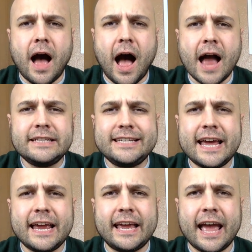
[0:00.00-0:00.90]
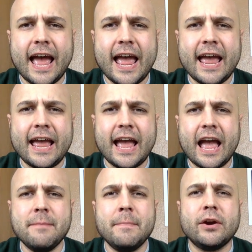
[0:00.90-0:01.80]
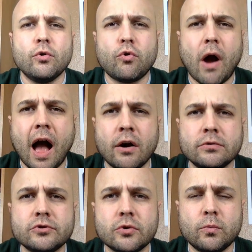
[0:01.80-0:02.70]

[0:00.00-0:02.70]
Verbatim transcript: I take a, a middle ground